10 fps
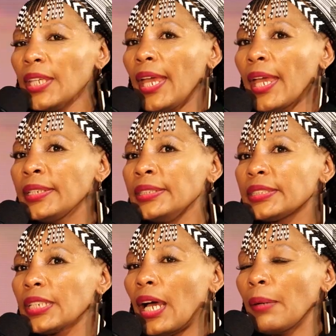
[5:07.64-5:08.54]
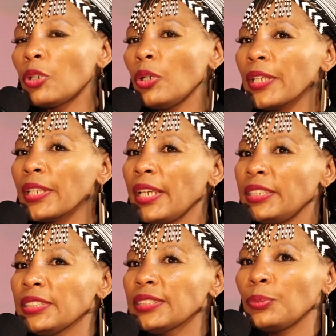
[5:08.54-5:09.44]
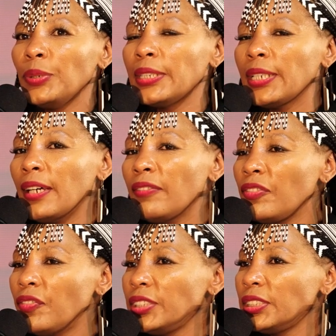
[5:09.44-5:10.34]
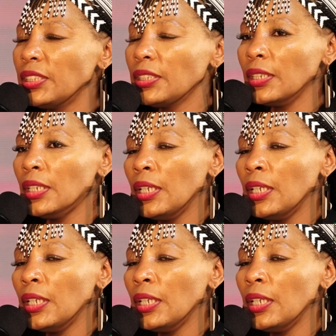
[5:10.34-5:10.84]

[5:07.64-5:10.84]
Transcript: And I'm going there just with the love of fashion.